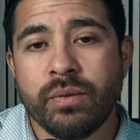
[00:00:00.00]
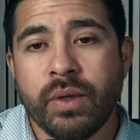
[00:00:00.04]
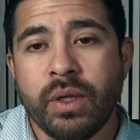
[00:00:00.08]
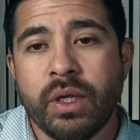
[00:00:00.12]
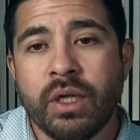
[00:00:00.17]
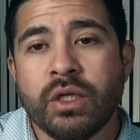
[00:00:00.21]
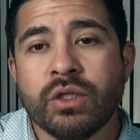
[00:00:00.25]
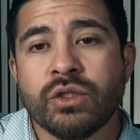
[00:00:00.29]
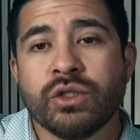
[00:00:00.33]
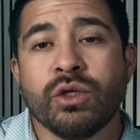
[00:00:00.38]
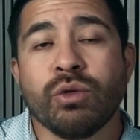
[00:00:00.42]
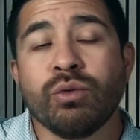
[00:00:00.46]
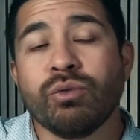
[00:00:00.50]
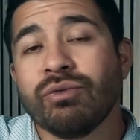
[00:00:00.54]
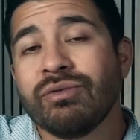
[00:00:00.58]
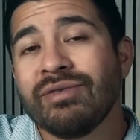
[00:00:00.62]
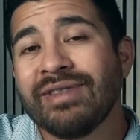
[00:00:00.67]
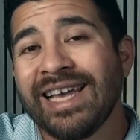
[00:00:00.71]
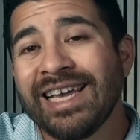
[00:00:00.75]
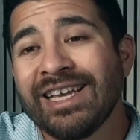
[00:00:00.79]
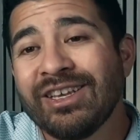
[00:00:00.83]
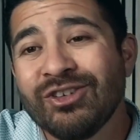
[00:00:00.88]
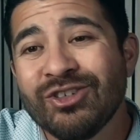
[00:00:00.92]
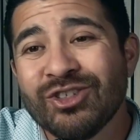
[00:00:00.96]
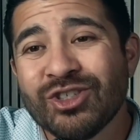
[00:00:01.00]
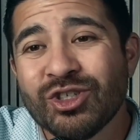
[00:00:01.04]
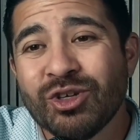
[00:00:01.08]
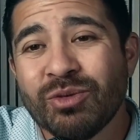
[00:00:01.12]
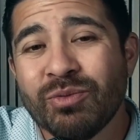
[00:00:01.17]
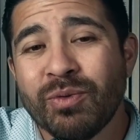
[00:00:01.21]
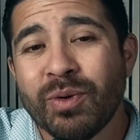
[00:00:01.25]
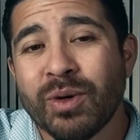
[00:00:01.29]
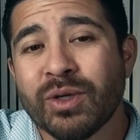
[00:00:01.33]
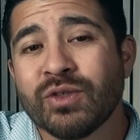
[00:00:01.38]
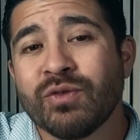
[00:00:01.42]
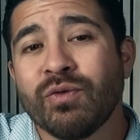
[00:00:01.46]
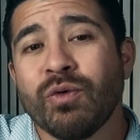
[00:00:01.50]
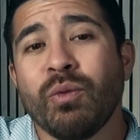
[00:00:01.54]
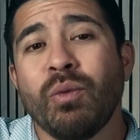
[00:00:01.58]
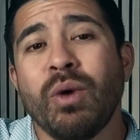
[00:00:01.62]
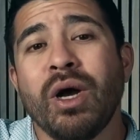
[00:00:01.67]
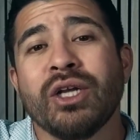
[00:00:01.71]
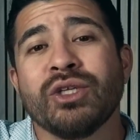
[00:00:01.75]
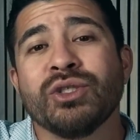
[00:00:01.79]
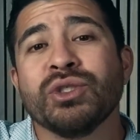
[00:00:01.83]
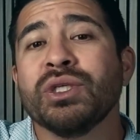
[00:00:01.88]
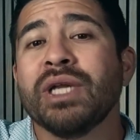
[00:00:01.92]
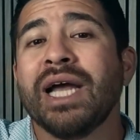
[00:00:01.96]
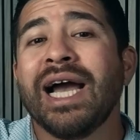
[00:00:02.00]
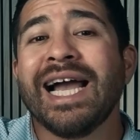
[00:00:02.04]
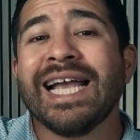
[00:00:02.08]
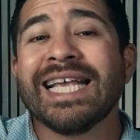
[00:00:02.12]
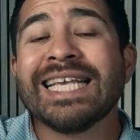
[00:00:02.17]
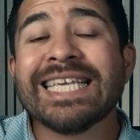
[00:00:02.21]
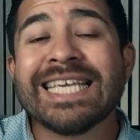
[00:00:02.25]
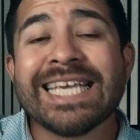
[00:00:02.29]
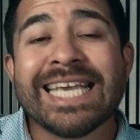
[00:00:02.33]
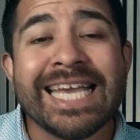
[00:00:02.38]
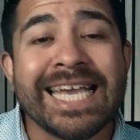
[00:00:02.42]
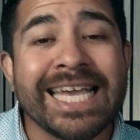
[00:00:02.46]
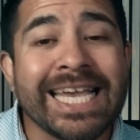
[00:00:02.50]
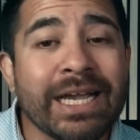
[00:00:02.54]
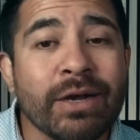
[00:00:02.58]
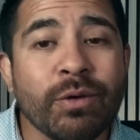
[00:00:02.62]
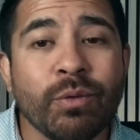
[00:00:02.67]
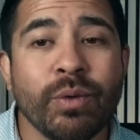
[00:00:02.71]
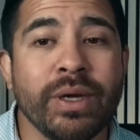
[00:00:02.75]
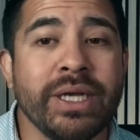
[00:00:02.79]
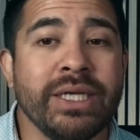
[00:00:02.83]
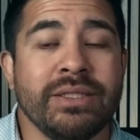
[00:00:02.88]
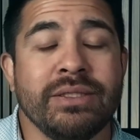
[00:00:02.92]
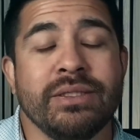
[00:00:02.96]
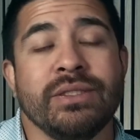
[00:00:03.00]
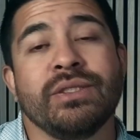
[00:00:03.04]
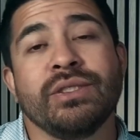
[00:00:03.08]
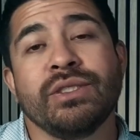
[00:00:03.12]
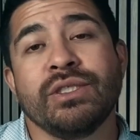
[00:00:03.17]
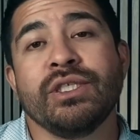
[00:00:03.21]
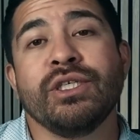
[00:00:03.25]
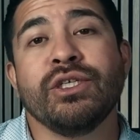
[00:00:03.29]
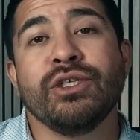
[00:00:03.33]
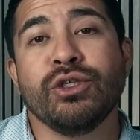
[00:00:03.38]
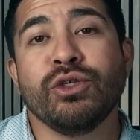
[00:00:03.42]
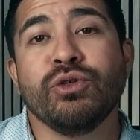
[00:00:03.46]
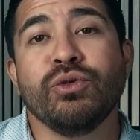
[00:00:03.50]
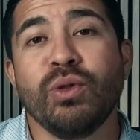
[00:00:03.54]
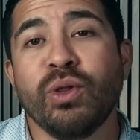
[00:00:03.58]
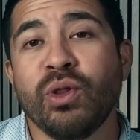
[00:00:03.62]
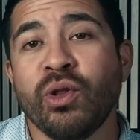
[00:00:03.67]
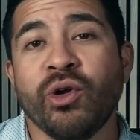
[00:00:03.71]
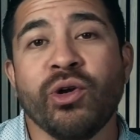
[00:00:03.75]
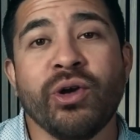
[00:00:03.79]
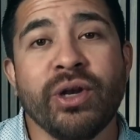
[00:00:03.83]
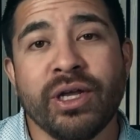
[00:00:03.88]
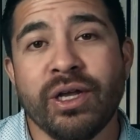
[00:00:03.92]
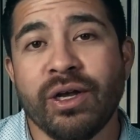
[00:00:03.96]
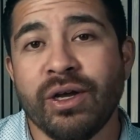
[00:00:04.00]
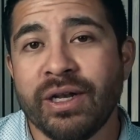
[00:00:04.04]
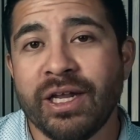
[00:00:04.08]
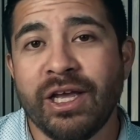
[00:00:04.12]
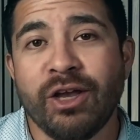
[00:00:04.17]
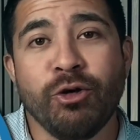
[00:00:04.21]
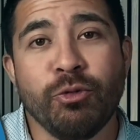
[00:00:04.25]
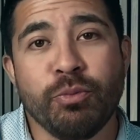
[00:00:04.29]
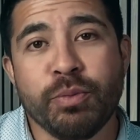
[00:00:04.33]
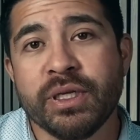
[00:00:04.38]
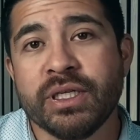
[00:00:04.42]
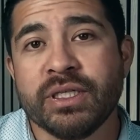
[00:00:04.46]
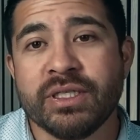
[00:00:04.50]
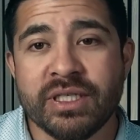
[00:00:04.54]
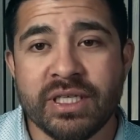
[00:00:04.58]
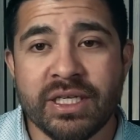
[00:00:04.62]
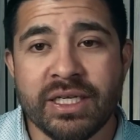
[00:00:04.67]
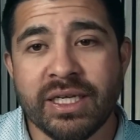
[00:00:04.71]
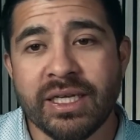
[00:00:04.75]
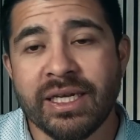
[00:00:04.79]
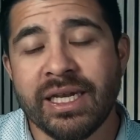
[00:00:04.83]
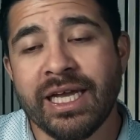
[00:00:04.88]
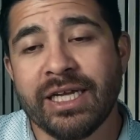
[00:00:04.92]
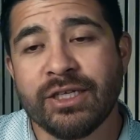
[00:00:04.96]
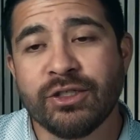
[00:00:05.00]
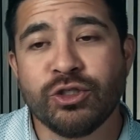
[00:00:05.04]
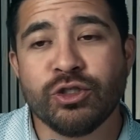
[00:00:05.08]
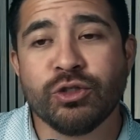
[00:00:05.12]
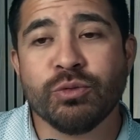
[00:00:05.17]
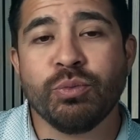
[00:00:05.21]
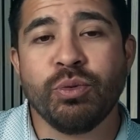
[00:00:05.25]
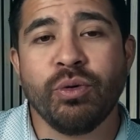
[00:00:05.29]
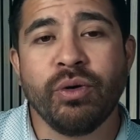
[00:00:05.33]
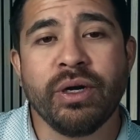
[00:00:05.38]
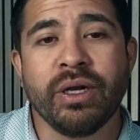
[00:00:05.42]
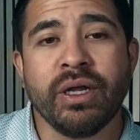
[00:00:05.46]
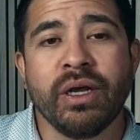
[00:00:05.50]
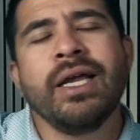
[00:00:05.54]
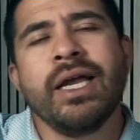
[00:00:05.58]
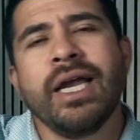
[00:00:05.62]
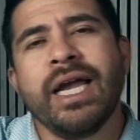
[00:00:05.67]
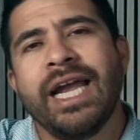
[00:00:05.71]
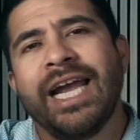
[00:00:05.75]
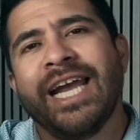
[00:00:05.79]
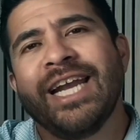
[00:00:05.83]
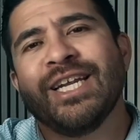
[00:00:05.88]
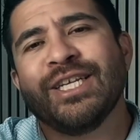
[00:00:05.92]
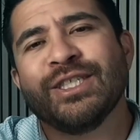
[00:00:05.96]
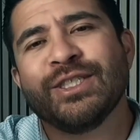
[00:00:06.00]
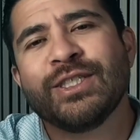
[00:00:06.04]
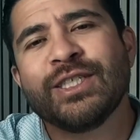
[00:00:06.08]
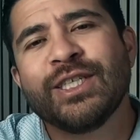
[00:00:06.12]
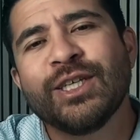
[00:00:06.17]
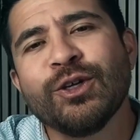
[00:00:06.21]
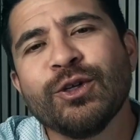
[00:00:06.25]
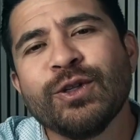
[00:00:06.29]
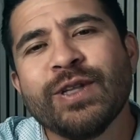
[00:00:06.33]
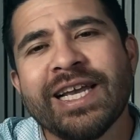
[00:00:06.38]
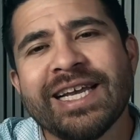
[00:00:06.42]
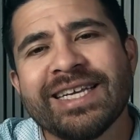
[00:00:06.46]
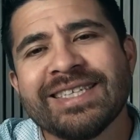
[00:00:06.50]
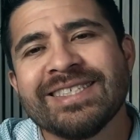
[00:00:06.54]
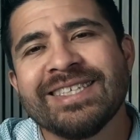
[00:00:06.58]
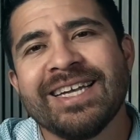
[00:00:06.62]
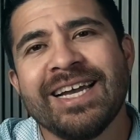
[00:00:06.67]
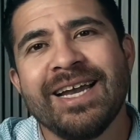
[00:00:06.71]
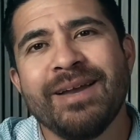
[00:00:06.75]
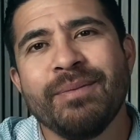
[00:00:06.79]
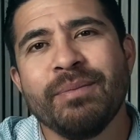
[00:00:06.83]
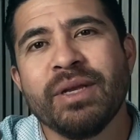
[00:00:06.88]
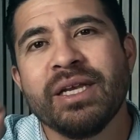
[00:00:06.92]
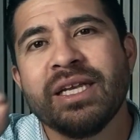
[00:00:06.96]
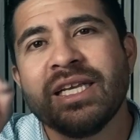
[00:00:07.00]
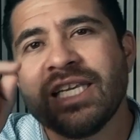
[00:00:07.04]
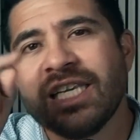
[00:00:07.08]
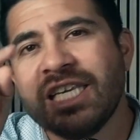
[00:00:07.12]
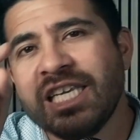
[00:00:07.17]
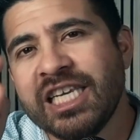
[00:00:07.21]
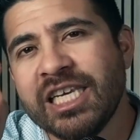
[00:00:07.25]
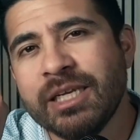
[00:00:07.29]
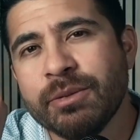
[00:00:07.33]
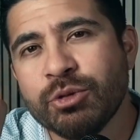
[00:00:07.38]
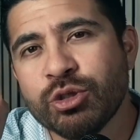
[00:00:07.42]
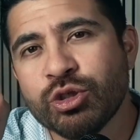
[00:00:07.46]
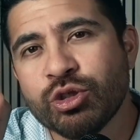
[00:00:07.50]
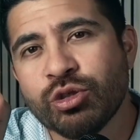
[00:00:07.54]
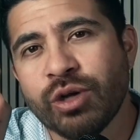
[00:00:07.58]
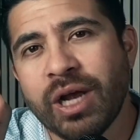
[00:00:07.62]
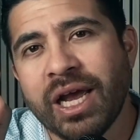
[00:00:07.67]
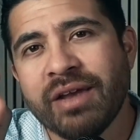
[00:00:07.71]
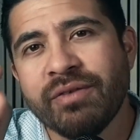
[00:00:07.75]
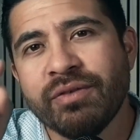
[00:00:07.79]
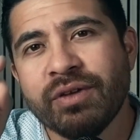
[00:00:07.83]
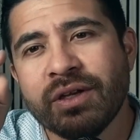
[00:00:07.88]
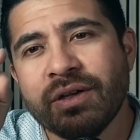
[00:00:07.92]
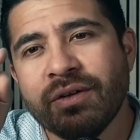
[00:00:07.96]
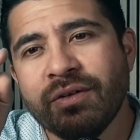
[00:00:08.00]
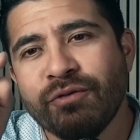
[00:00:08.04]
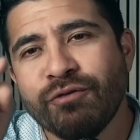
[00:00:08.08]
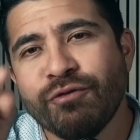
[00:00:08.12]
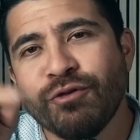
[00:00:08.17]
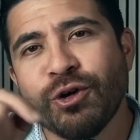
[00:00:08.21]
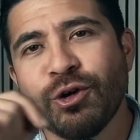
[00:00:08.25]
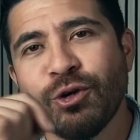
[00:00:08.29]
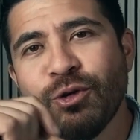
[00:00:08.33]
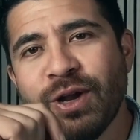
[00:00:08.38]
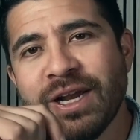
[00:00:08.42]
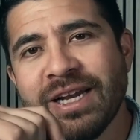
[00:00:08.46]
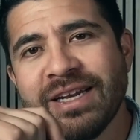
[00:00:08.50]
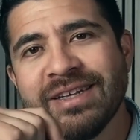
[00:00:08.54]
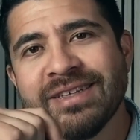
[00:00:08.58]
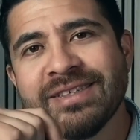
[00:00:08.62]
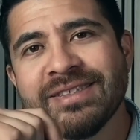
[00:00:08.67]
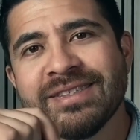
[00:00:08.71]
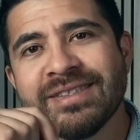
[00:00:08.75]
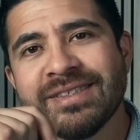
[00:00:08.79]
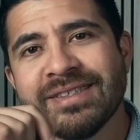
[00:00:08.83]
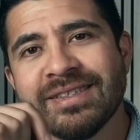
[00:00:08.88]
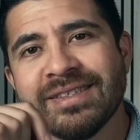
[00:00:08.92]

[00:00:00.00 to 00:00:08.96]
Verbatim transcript: So thank you so much for watching. I can't wait to see you learning on L P T Connect two point oh. And until next time, keep striving for greatness.